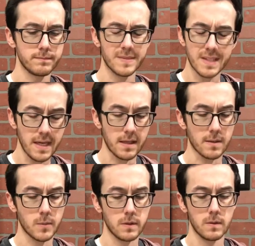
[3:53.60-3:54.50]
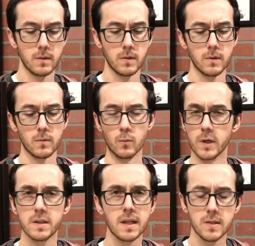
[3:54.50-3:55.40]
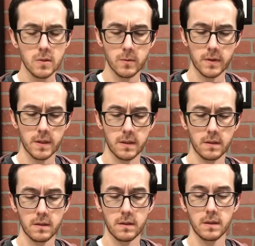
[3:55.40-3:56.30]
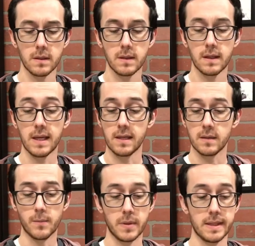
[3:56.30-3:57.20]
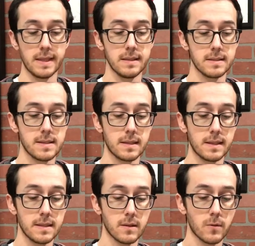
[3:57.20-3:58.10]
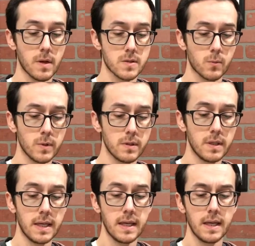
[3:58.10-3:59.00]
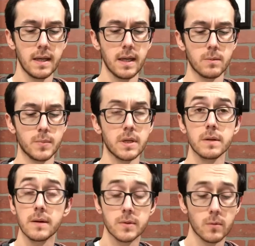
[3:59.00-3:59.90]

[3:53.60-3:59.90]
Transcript: Damn, what did they do with it? Hank complained as he leaned across Will and peered out the